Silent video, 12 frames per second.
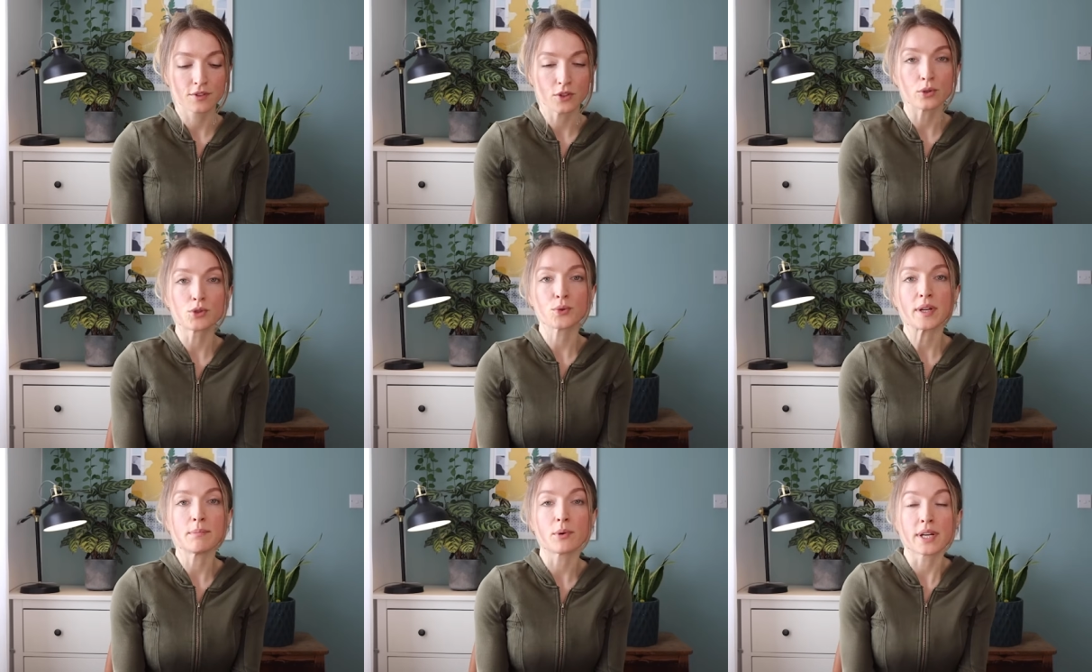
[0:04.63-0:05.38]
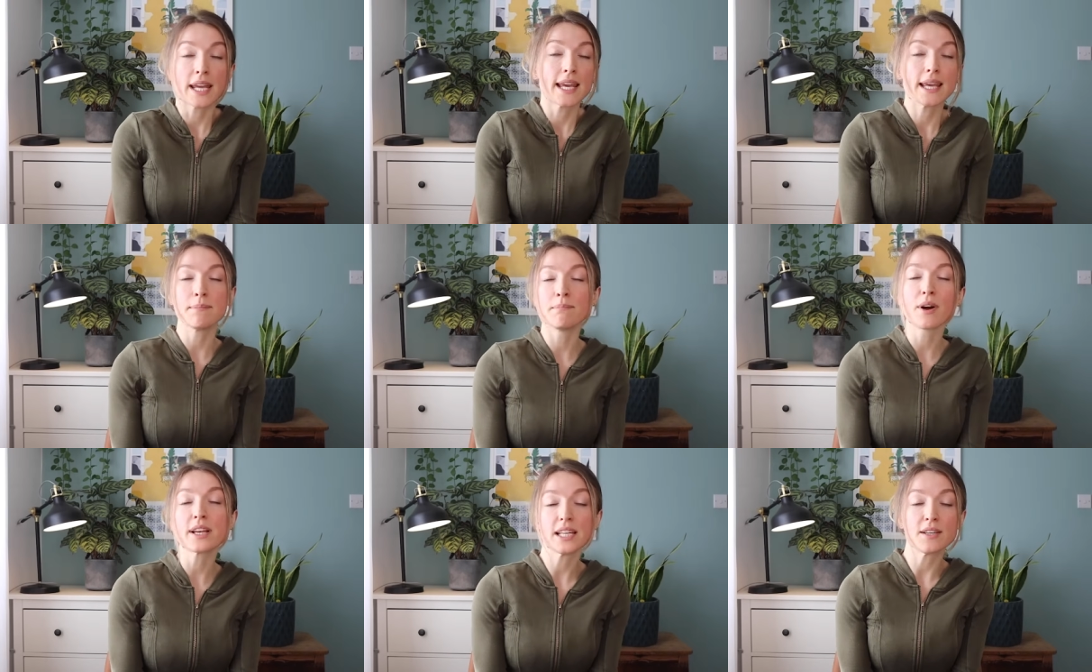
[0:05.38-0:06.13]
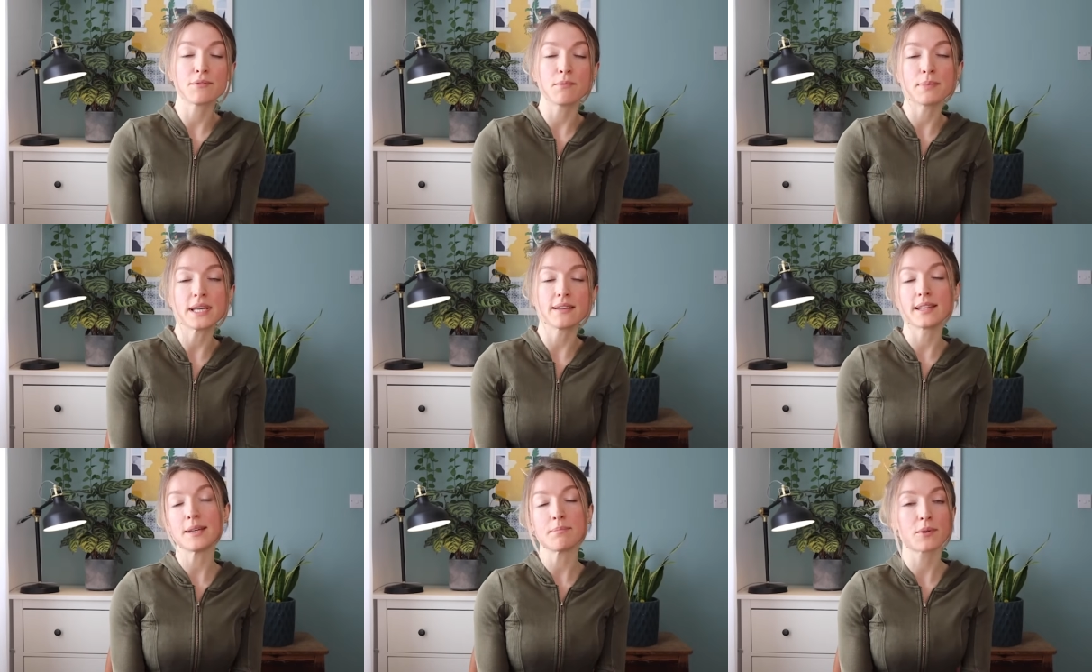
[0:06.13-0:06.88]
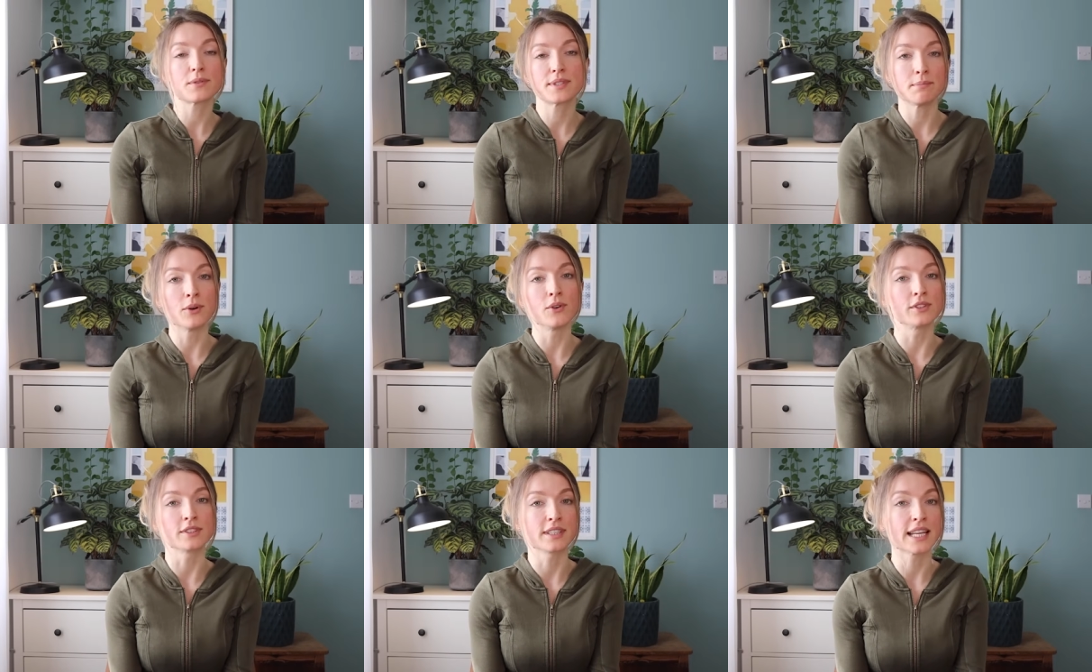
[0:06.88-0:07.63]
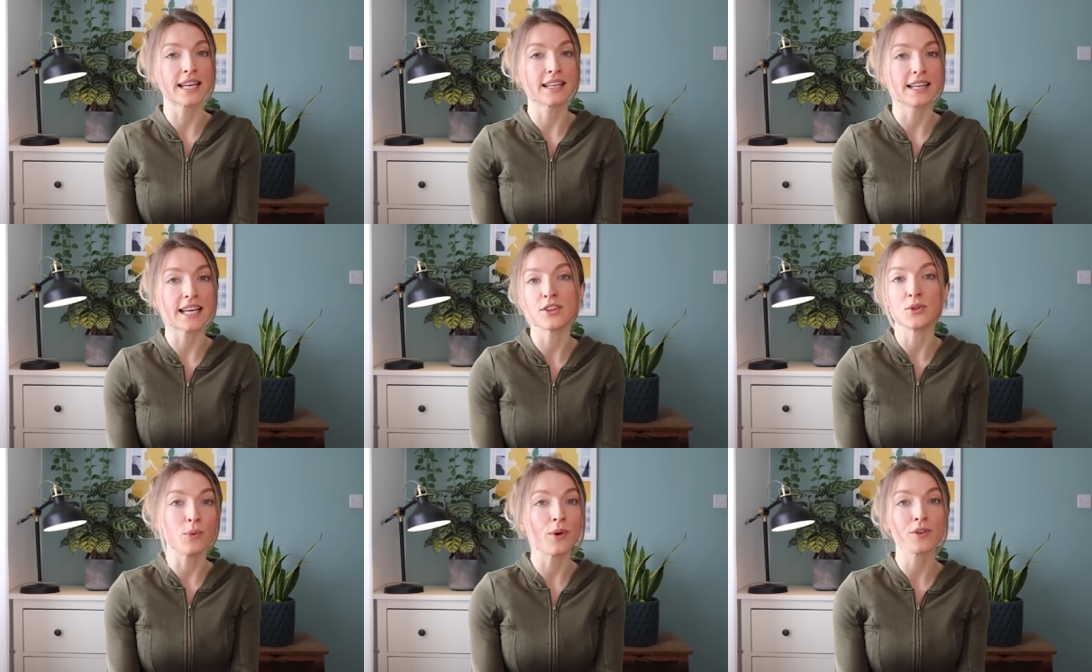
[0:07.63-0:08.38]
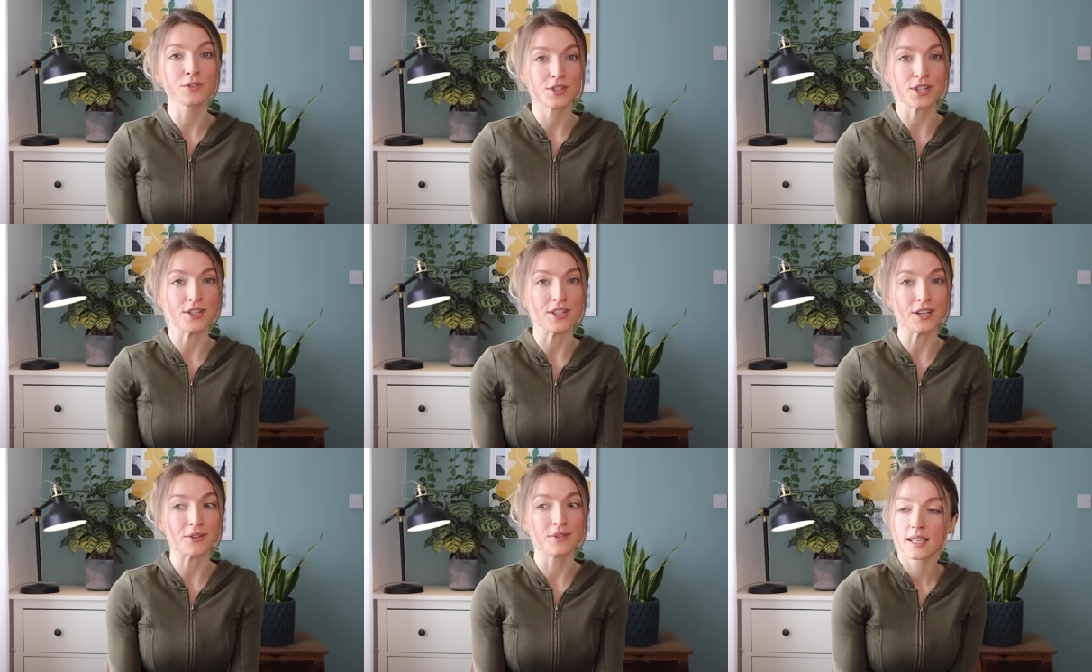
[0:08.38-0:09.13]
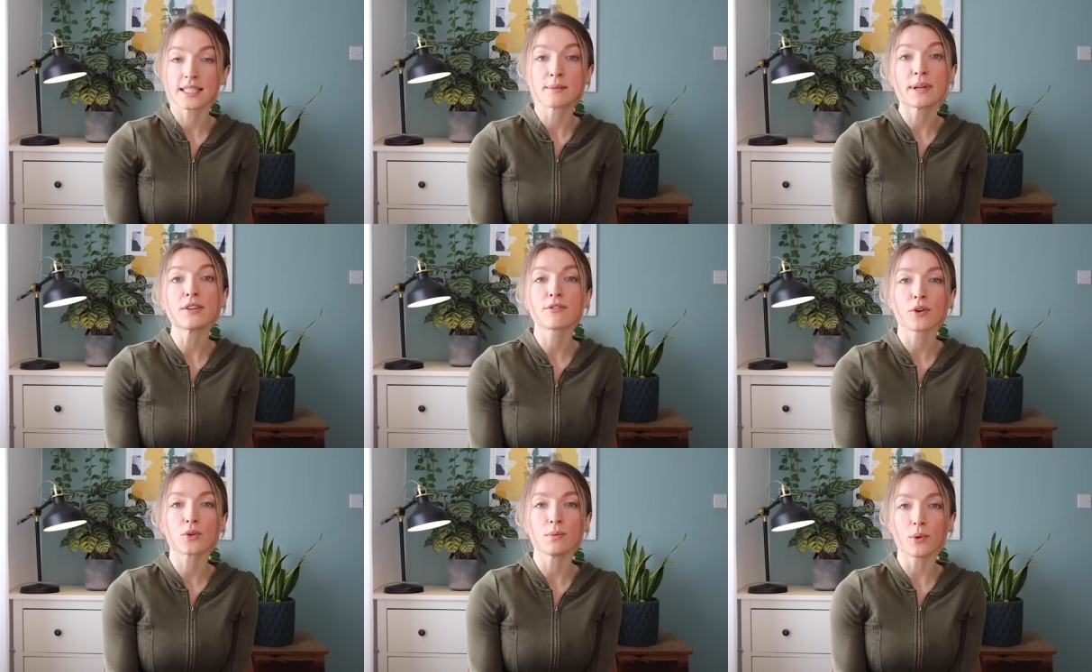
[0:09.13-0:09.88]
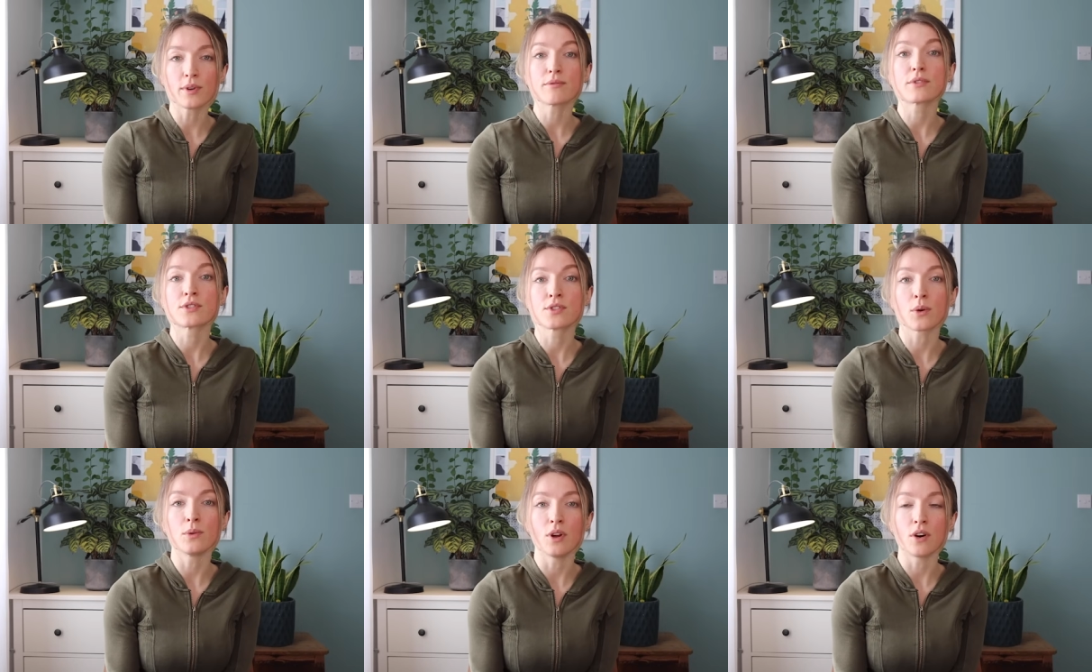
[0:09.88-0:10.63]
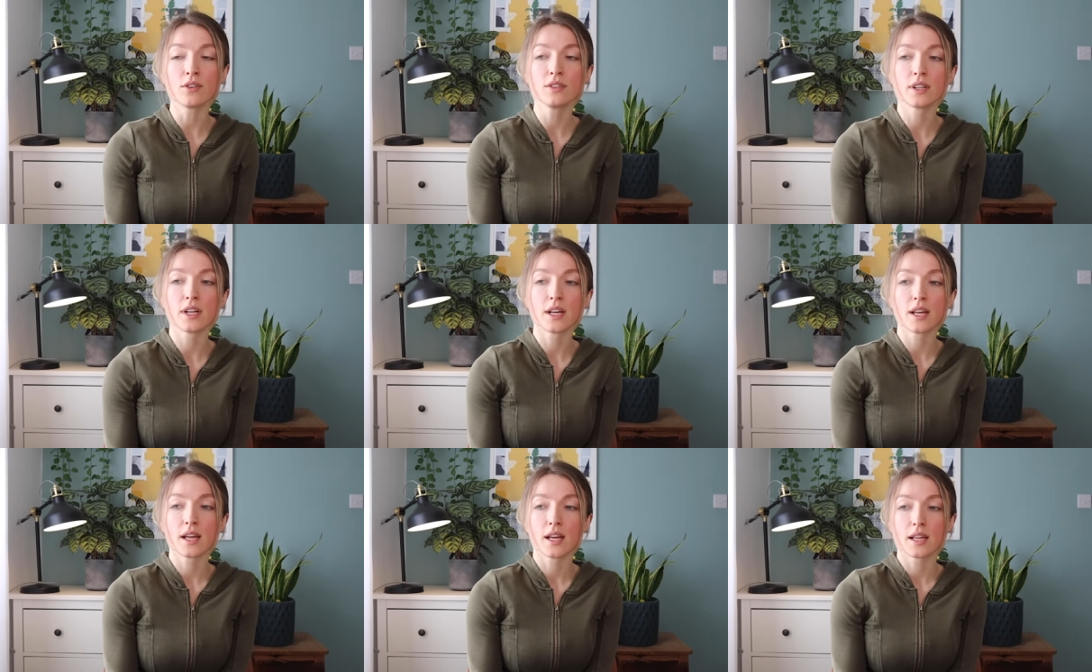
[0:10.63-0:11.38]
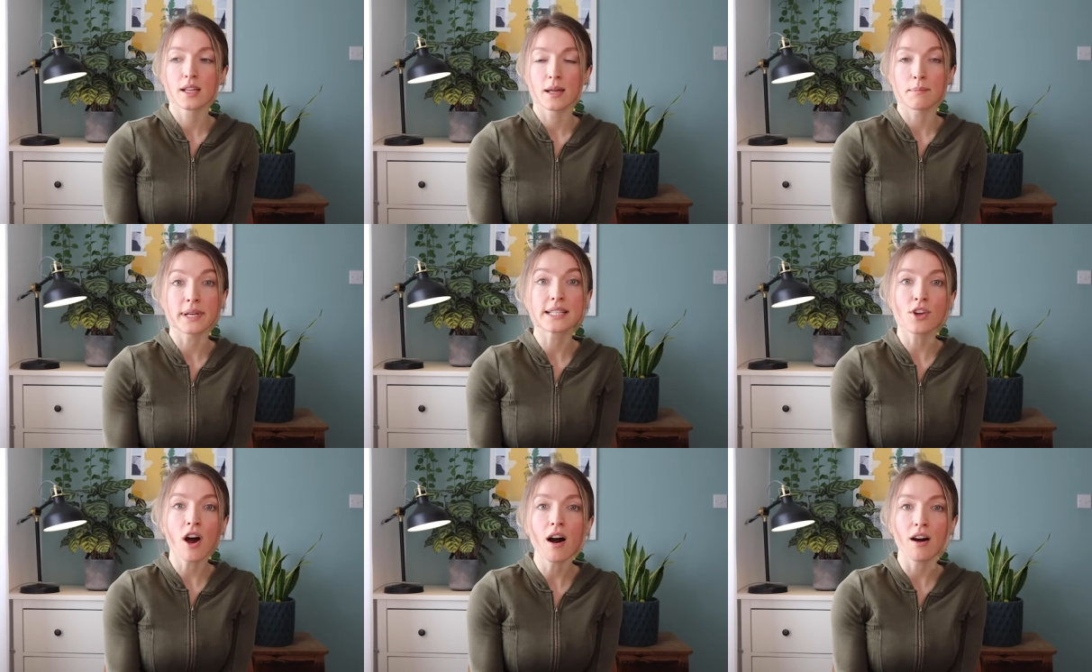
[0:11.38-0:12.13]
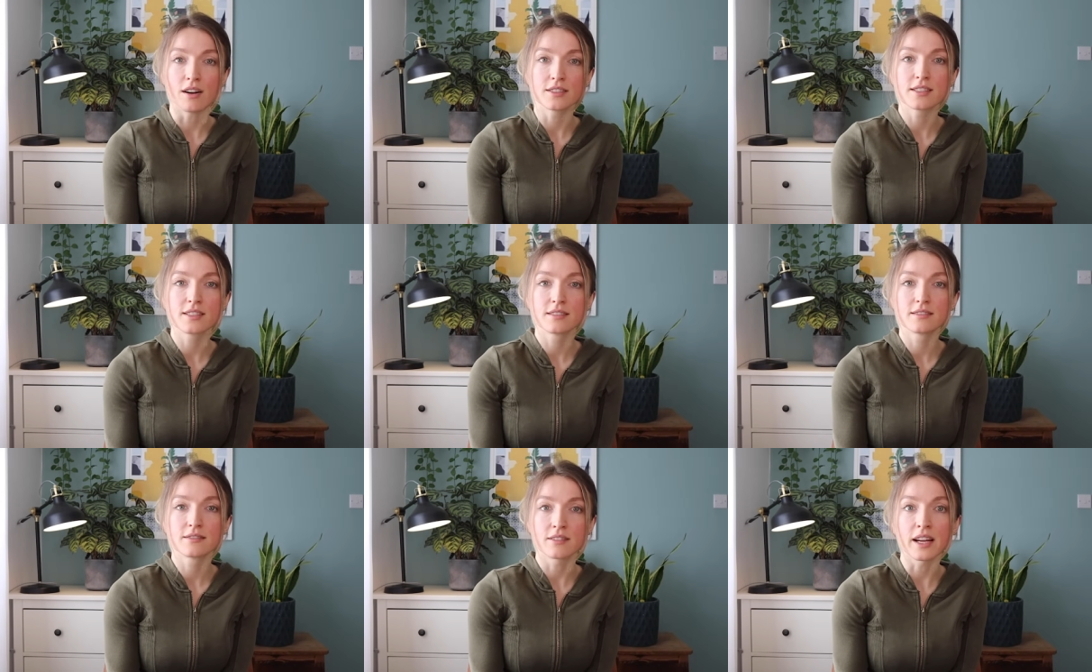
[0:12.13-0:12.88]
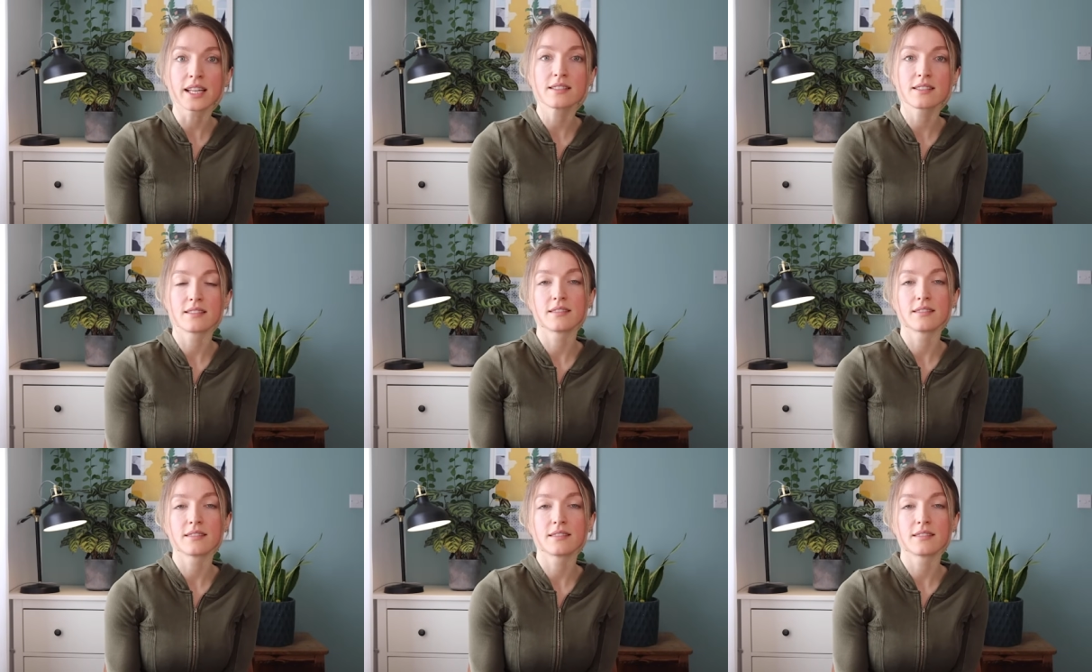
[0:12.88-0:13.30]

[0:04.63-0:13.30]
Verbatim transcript: your dream body. It might even be the most important thing in the world to you. It's been a focal point for so long, but it's hard, right?